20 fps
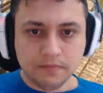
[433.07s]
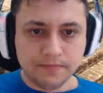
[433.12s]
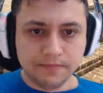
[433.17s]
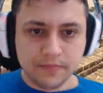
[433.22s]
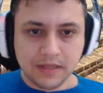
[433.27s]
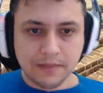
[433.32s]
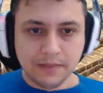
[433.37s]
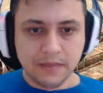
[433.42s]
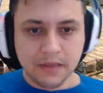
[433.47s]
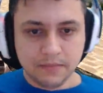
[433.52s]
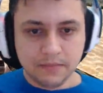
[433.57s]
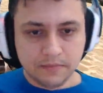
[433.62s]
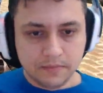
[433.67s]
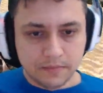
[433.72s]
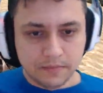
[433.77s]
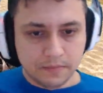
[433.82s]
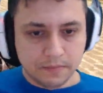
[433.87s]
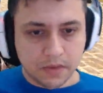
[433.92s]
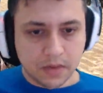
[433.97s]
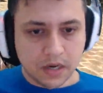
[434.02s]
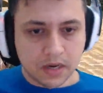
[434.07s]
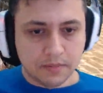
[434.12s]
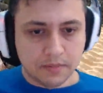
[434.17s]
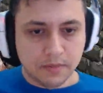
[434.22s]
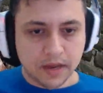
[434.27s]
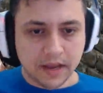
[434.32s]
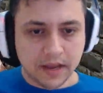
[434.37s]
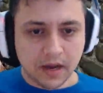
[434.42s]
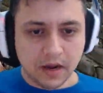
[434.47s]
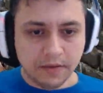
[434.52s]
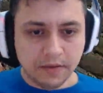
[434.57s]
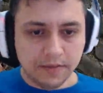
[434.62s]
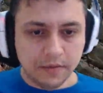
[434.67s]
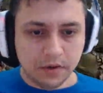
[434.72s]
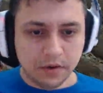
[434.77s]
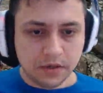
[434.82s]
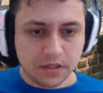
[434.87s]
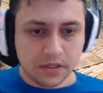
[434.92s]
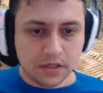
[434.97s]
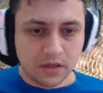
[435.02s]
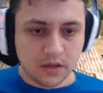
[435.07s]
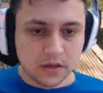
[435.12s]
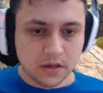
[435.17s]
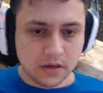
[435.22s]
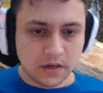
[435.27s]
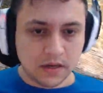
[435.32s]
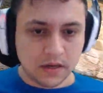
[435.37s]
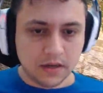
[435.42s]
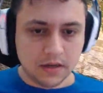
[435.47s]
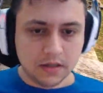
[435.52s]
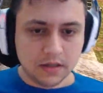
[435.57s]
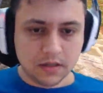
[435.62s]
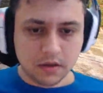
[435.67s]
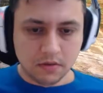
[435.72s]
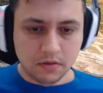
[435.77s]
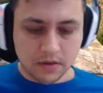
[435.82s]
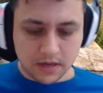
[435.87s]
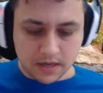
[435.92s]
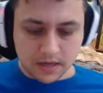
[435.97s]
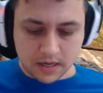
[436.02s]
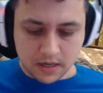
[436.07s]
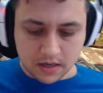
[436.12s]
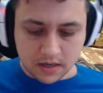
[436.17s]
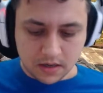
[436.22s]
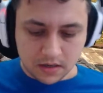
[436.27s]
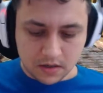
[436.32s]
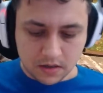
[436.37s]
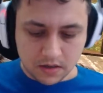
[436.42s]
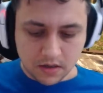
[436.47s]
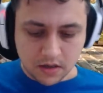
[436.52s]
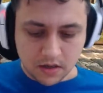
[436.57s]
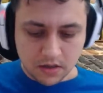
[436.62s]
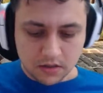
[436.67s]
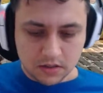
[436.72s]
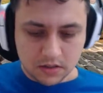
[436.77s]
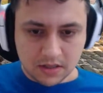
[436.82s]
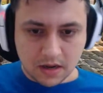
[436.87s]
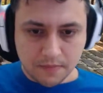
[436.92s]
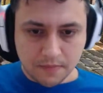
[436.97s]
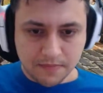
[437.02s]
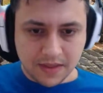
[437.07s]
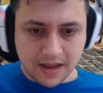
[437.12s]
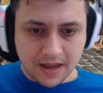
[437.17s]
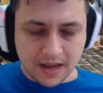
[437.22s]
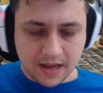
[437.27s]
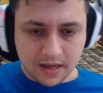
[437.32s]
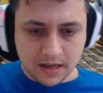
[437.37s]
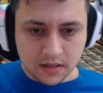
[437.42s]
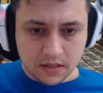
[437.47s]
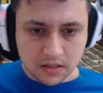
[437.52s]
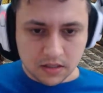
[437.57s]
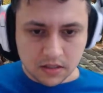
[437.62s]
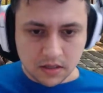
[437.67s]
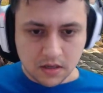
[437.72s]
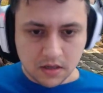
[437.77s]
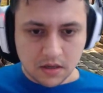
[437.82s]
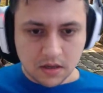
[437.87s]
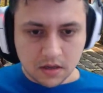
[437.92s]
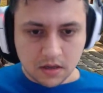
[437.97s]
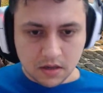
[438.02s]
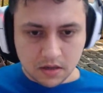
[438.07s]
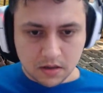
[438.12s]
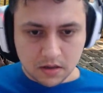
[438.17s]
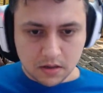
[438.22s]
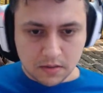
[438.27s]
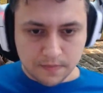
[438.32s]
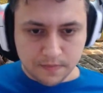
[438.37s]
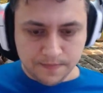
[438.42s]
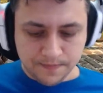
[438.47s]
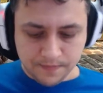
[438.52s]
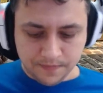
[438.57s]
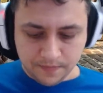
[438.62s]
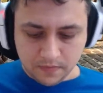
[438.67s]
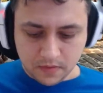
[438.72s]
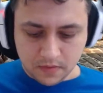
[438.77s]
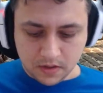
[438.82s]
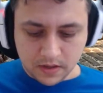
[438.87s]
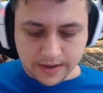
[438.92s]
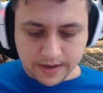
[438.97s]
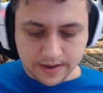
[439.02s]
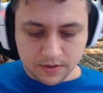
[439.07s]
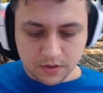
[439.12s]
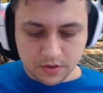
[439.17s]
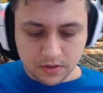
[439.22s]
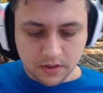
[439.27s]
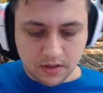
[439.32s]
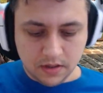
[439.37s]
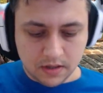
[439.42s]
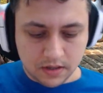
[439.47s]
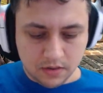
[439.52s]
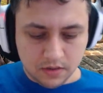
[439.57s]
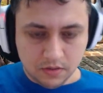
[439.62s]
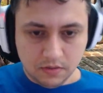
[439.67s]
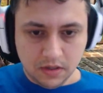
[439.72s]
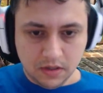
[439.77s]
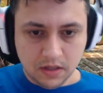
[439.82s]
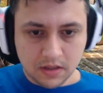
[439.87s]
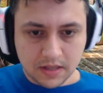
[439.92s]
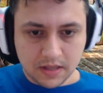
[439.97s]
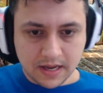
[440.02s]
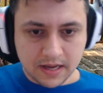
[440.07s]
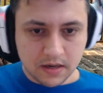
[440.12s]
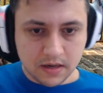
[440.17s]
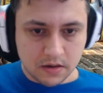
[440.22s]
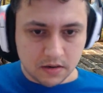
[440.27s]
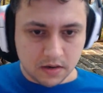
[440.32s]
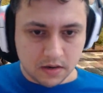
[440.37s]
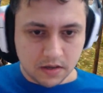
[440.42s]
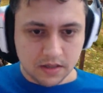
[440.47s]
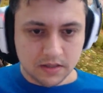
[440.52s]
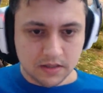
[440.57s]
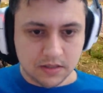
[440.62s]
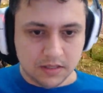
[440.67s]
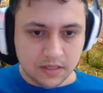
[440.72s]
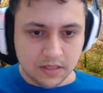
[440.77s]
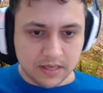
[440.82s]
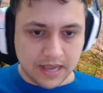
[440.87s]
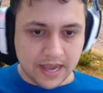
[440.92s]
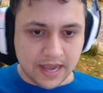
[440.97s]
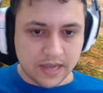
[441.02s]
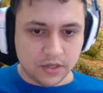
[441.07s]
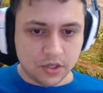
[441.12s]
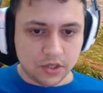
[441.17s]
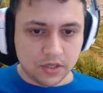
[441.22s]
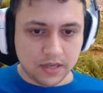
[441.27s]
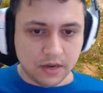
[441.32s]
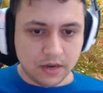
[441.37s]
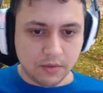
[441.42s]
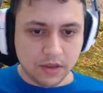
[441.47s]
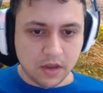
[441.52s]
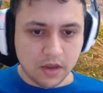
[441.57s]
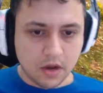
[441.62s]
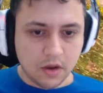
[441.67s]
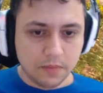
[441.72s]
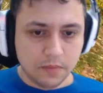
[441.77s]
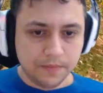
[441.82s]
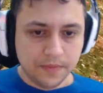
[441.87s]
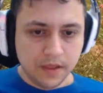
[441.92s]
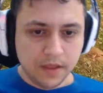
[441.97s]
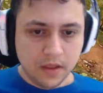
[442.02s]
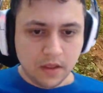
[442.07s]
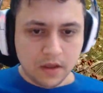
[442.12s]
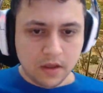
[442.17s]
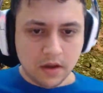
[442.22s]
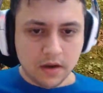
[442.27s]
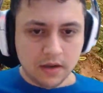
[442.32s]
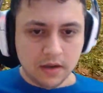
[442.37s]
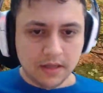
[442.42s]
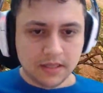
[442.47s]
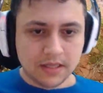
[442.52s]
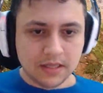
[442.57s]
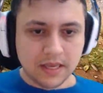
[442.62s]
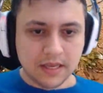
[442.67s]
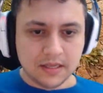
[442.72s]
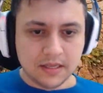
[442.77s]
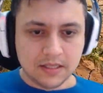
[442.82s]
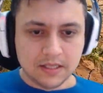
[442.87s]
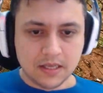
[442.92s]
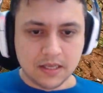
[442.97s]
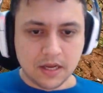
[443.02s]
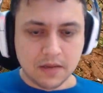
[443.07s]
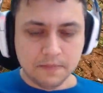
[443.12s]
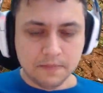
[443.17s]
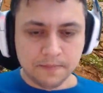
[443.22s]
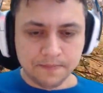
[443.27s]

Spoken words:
let me park my guy first. All right, let's go ahead and stop that. Actually, I do need that. All right, let's detach, there we go. Let's get some